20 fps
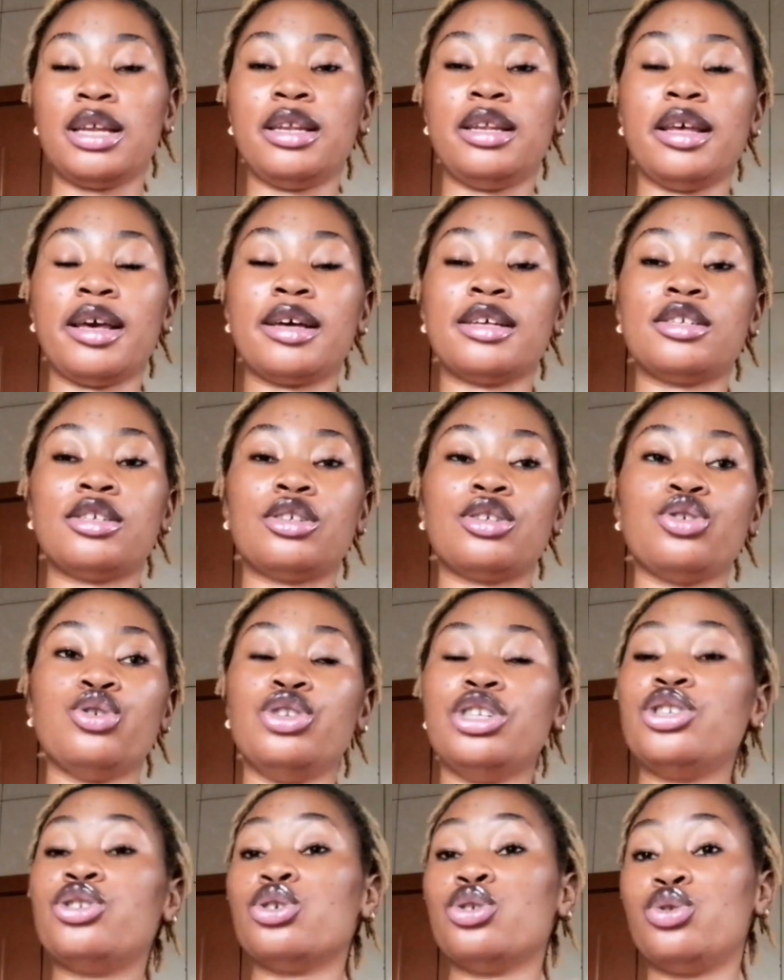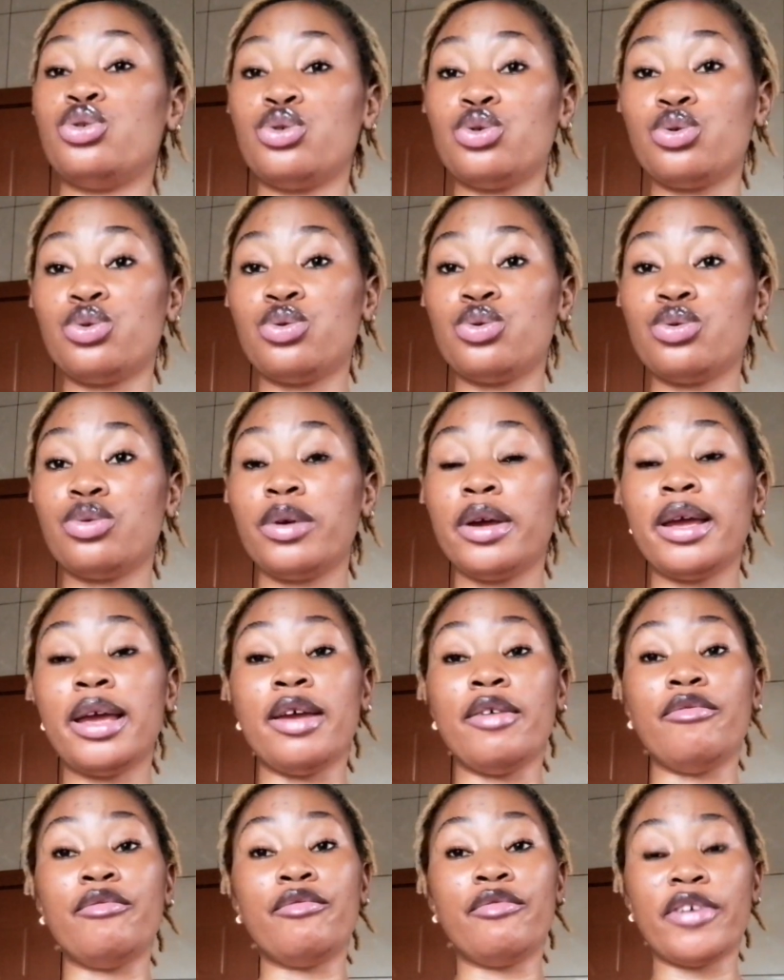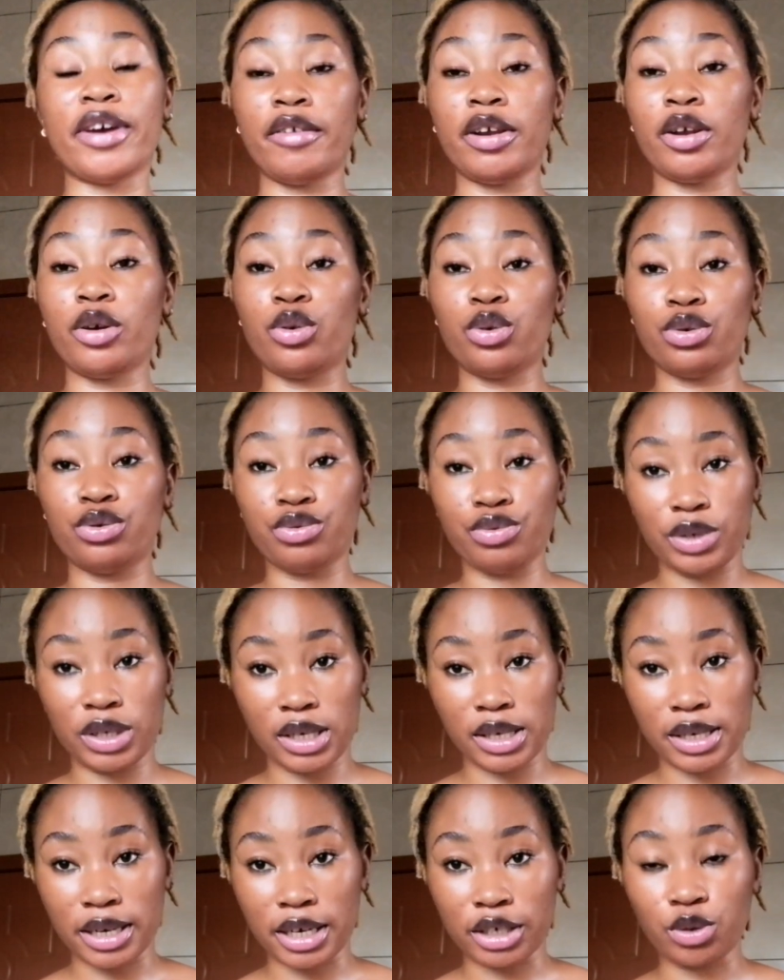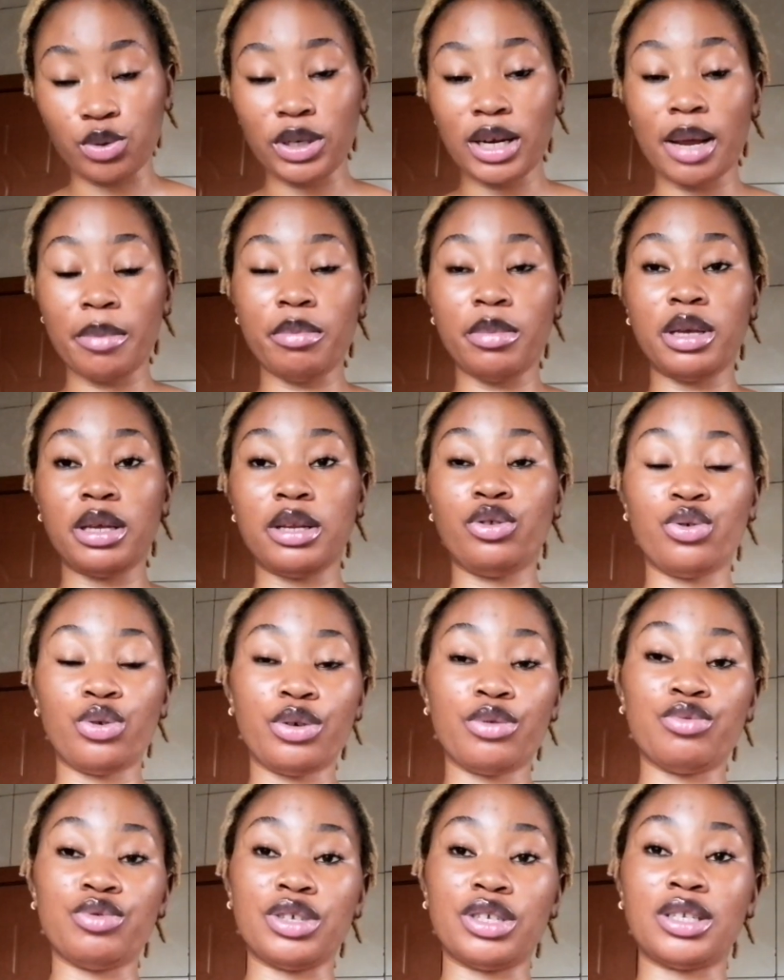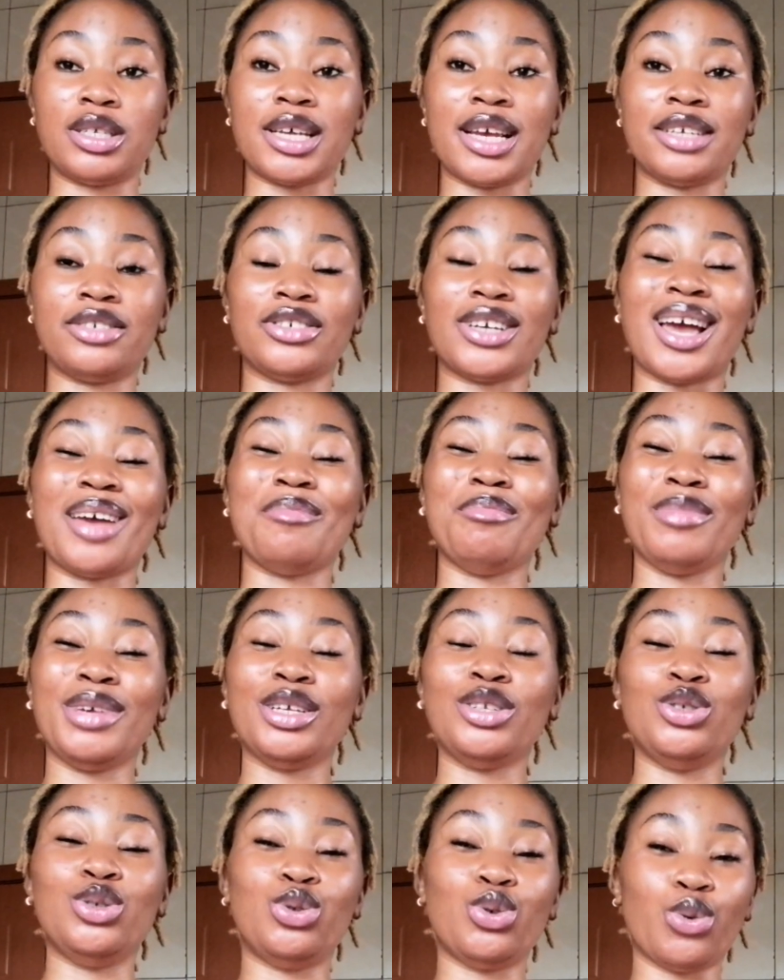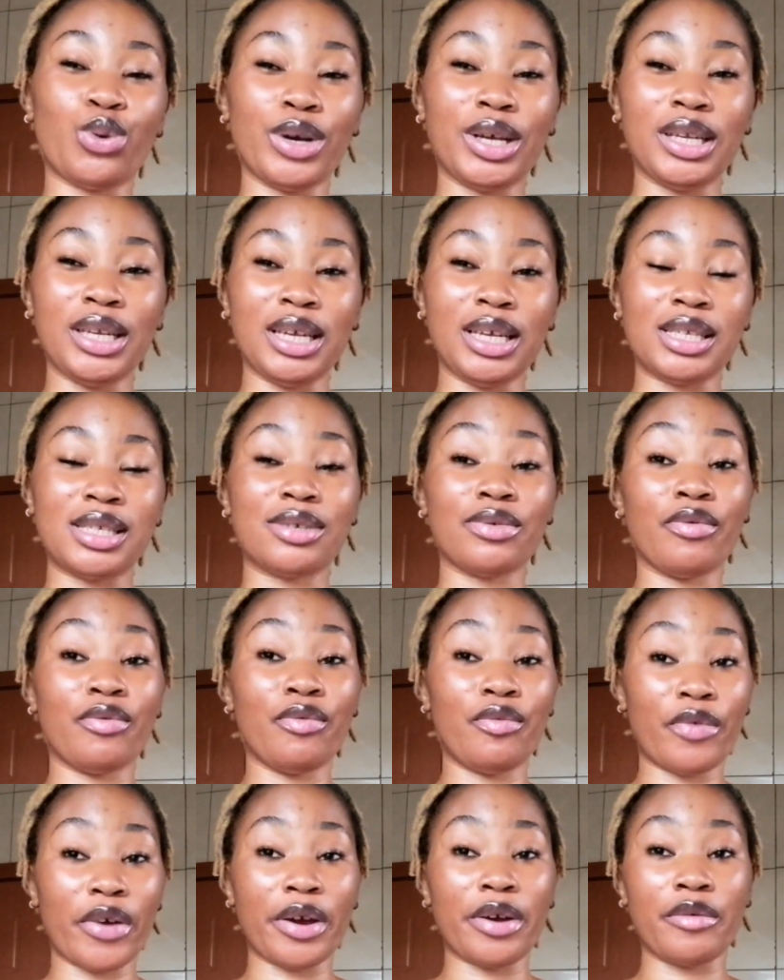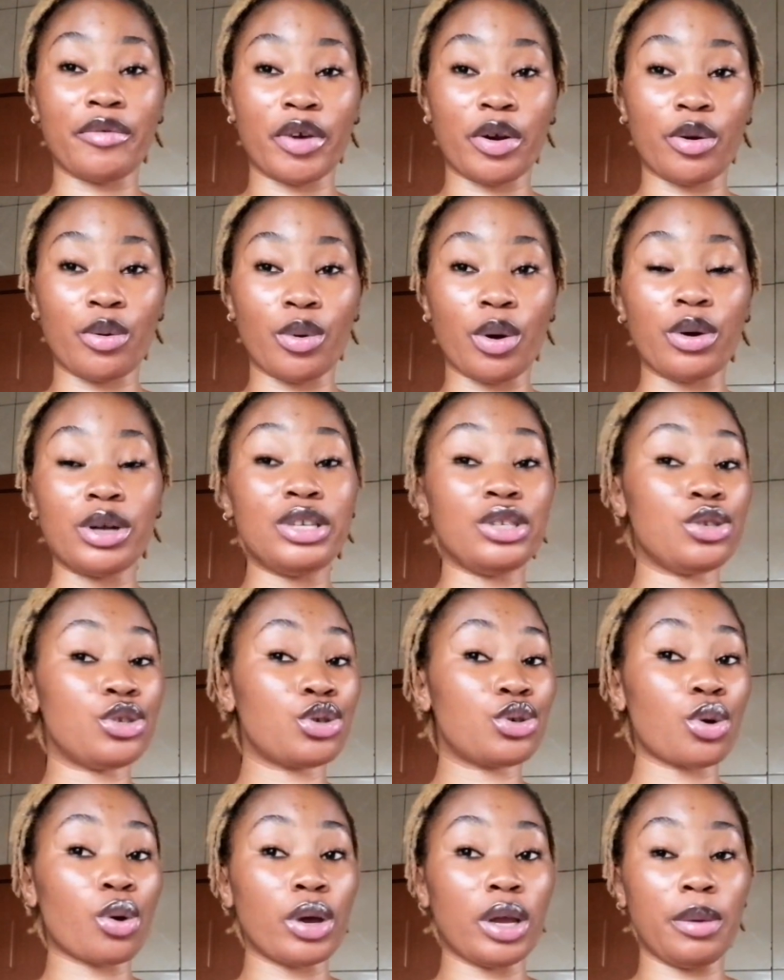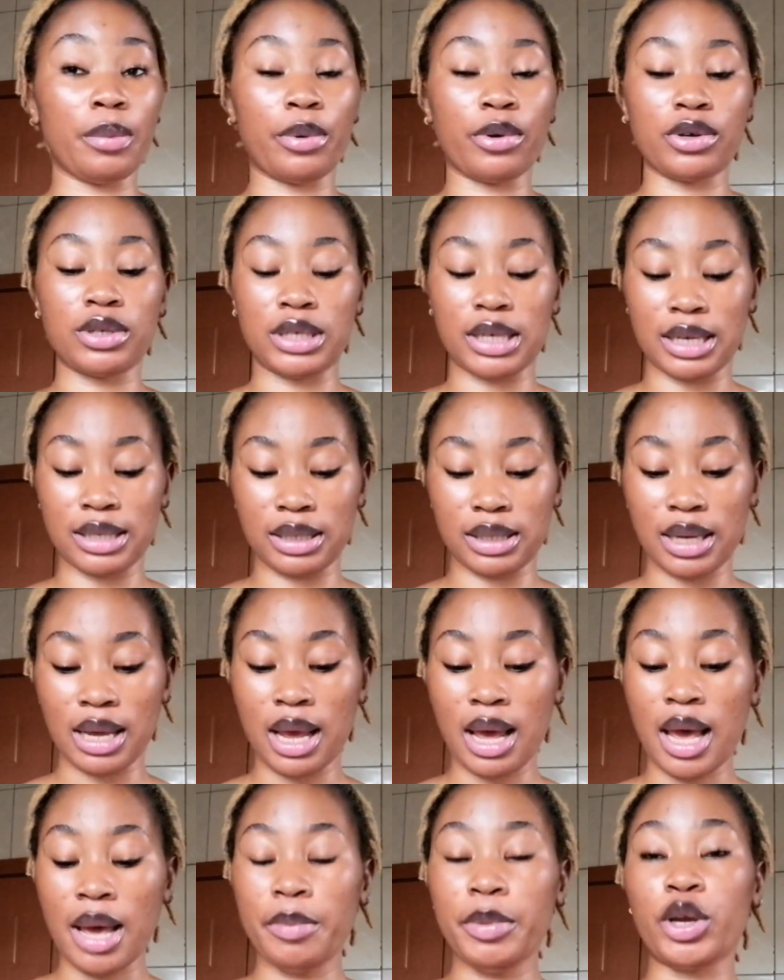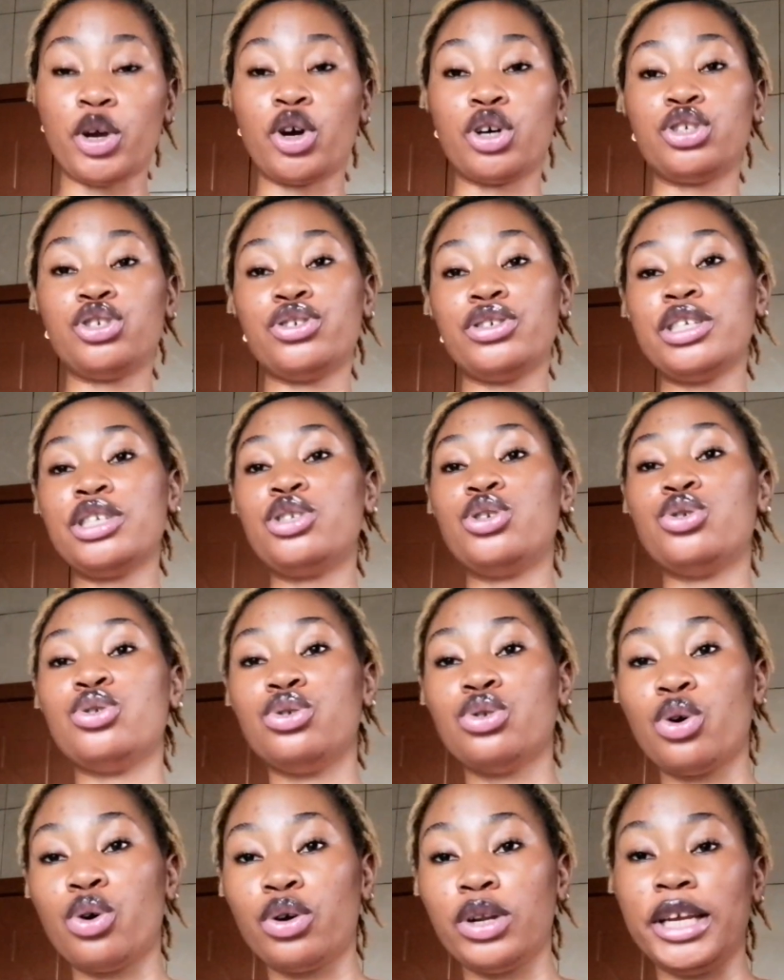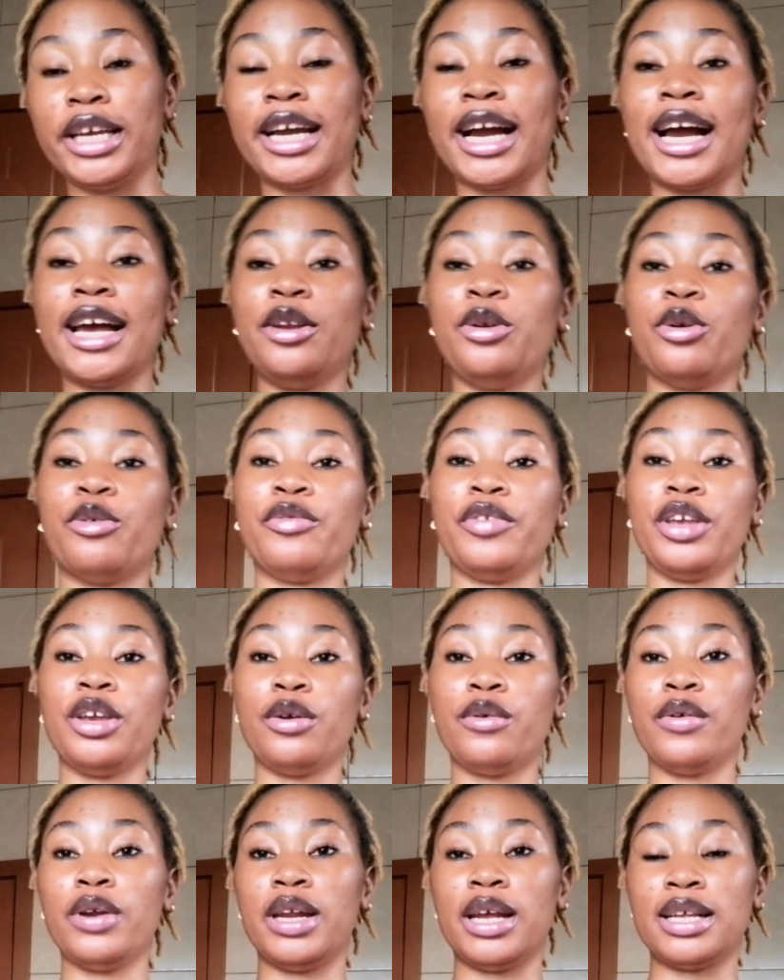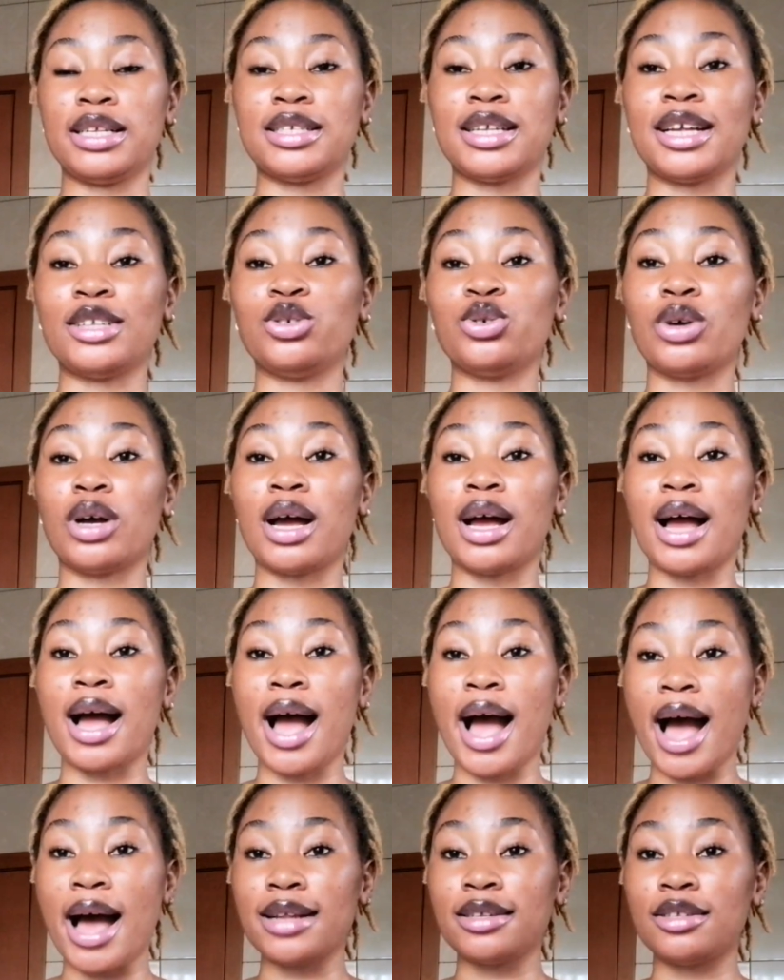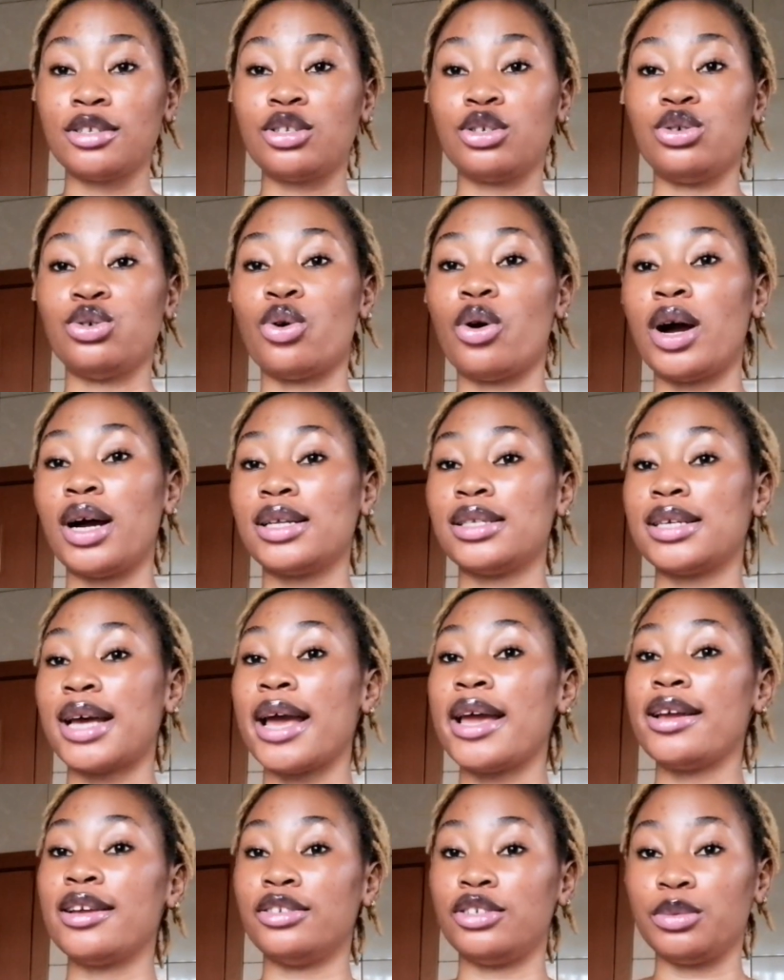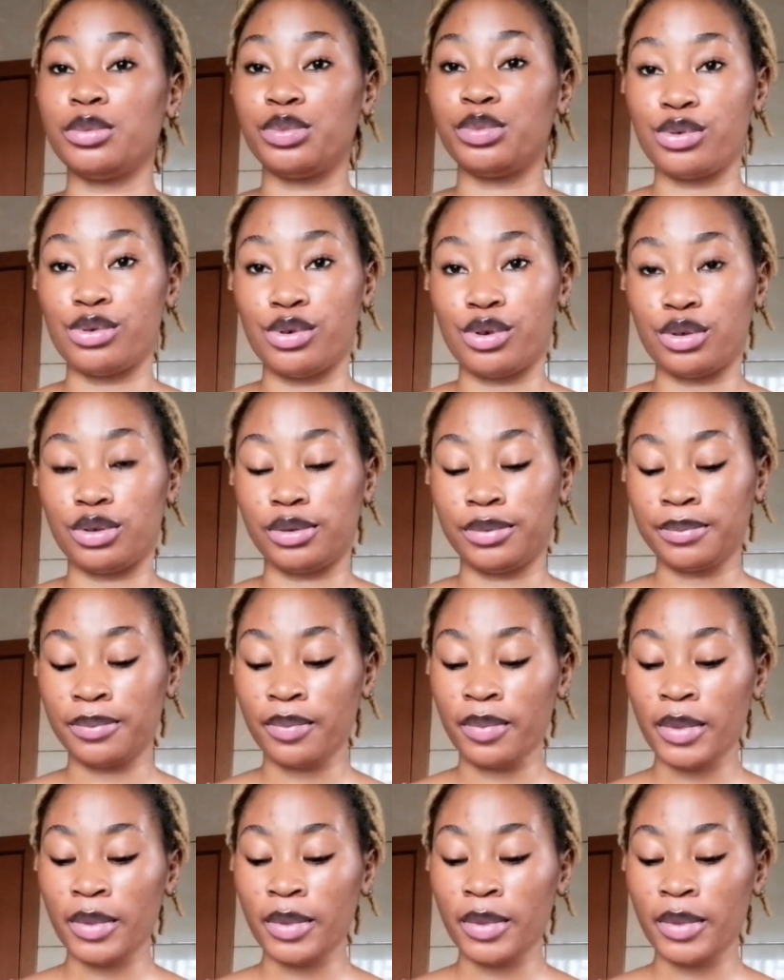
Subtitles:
You need to do a very good research. When I mean doing research, I mean doing it very well. It's so important because you need to know the kind of ingredients that you can add to your anti-aging products.